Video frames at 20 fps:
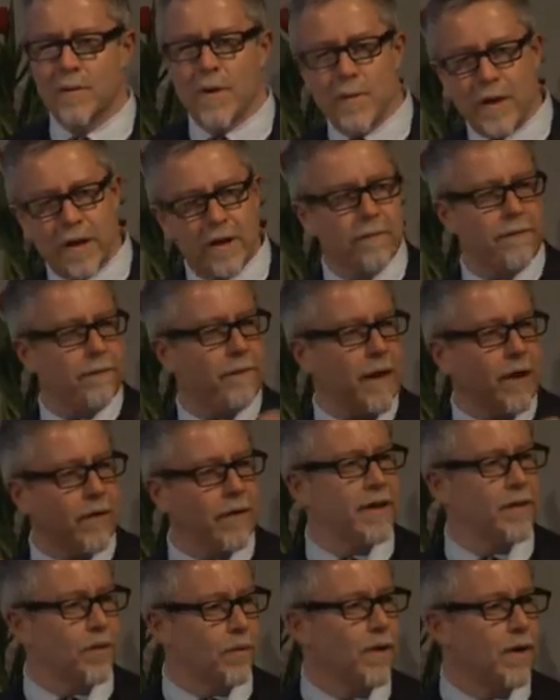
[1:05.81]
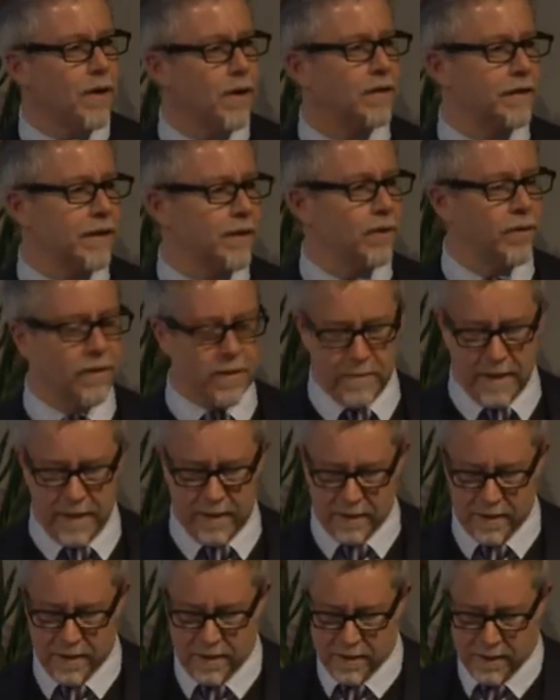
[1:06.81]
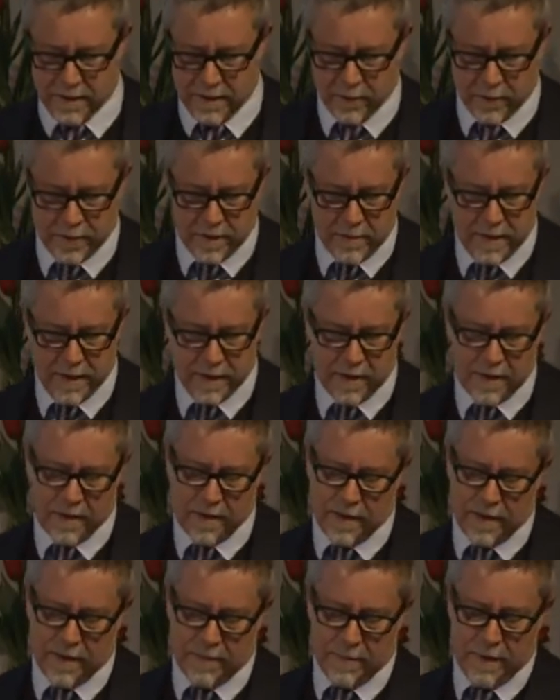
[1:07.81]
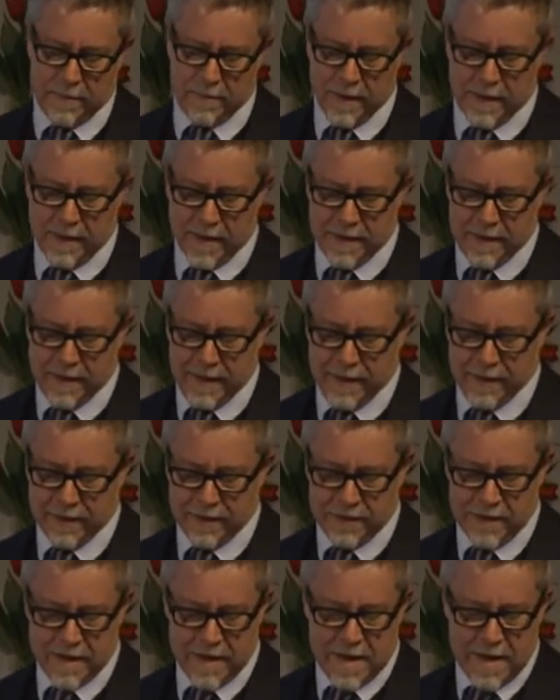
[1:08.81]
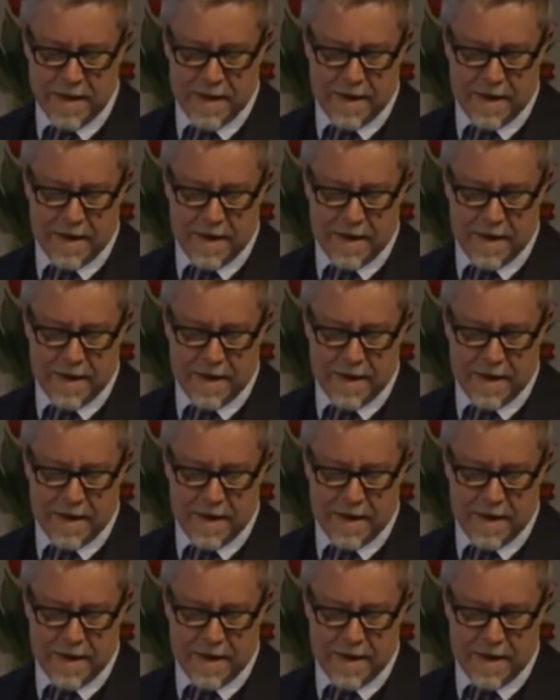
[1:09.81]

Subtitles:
where we're configuring the world in order to meet our needs.